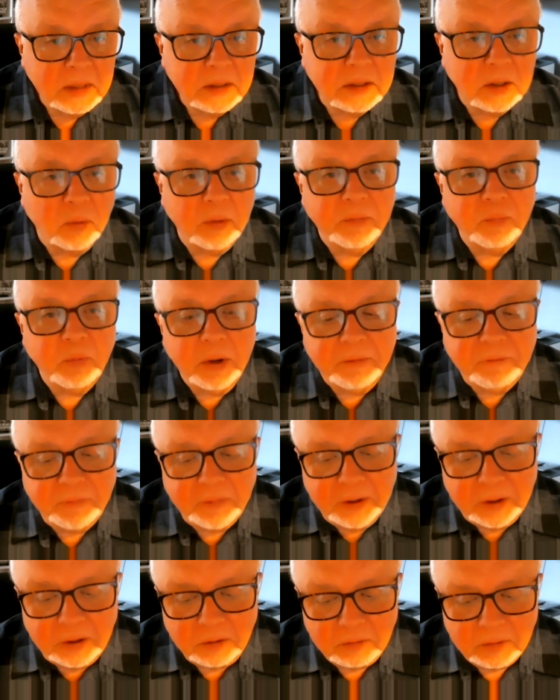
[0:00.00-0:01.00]
So when
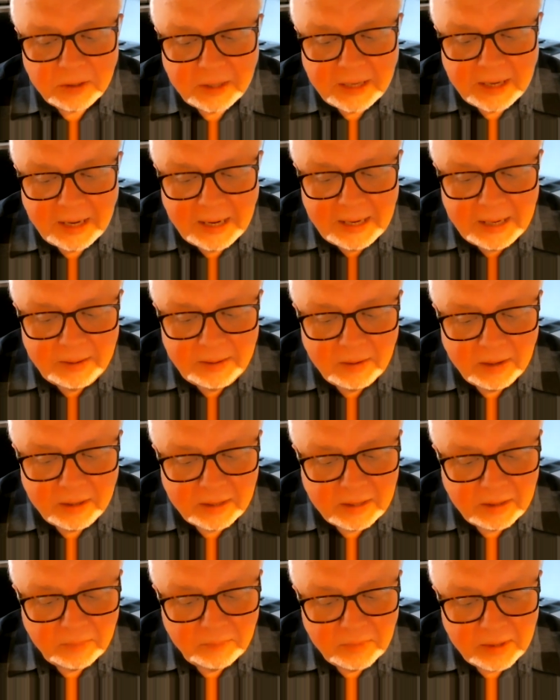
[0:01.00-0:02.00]
Whitefield came
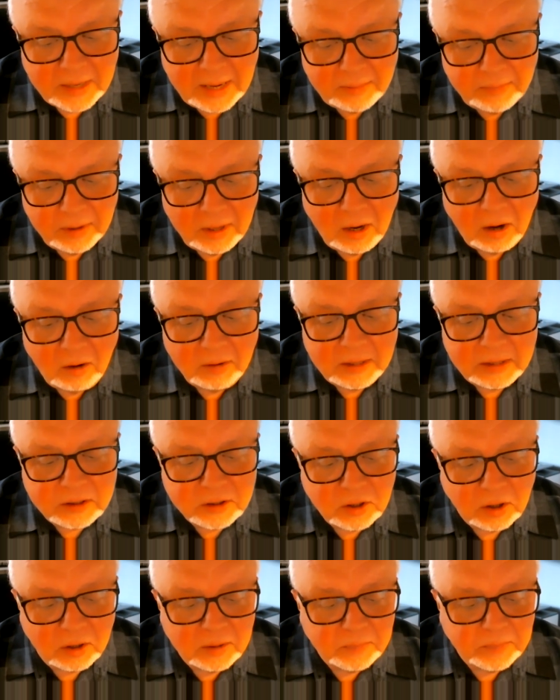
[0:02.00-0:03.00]
along
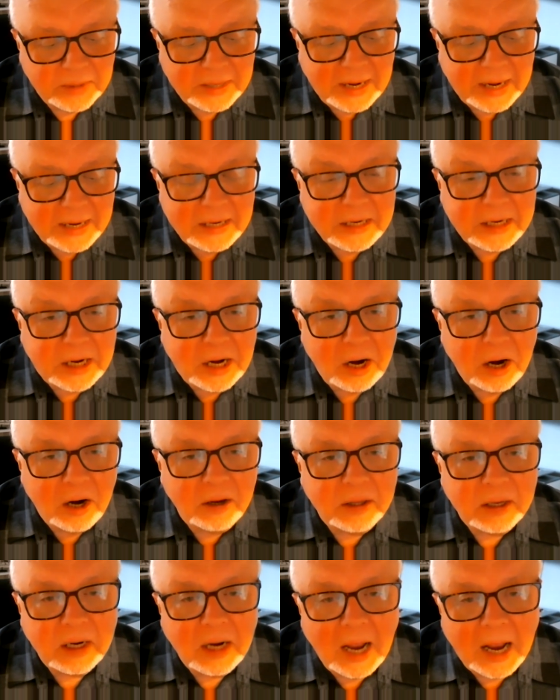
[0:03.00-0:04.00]
and began to carry
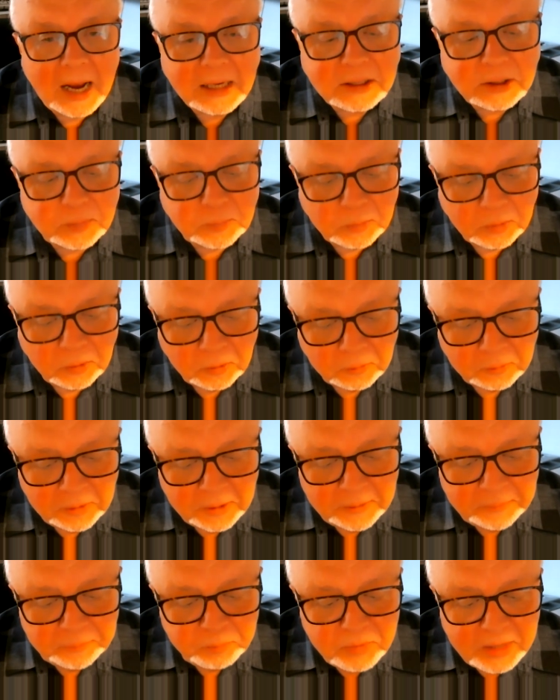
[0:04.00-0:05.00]
the gospel
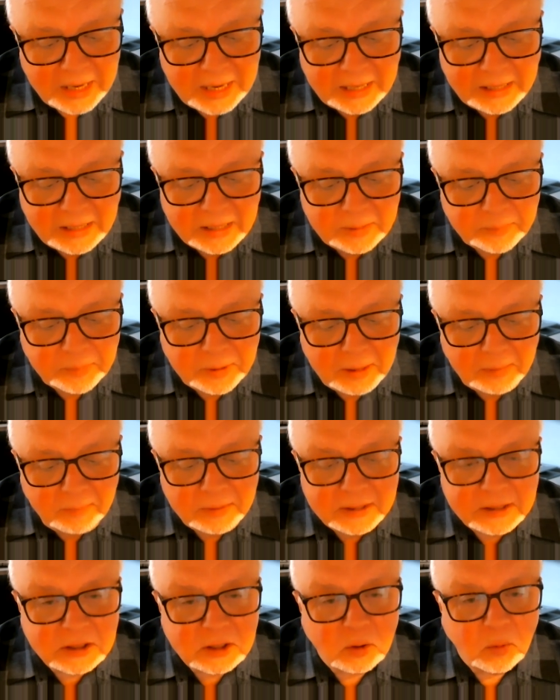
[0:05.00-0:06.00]
into the
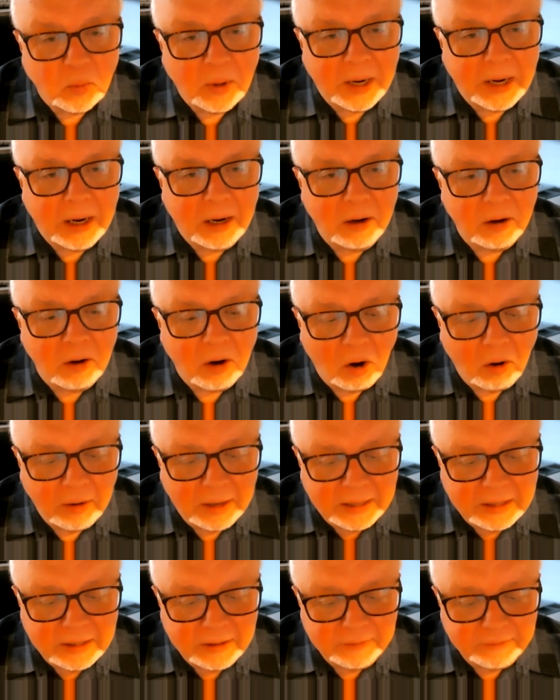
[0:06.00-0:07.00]
public square or
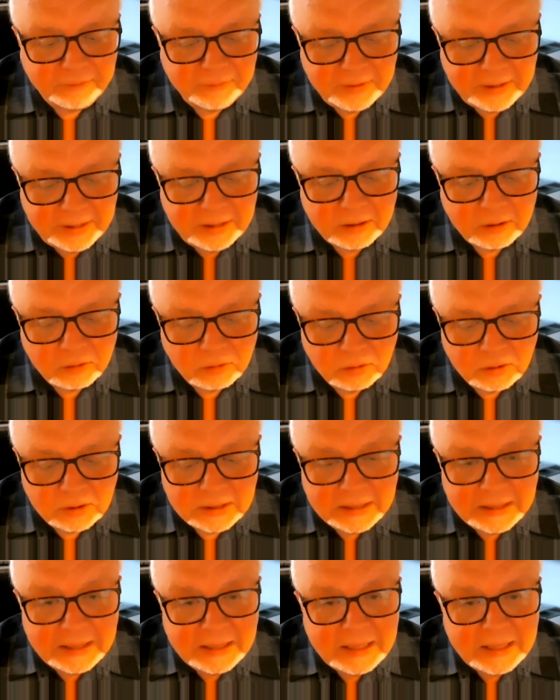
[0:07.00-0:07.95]
into the fields,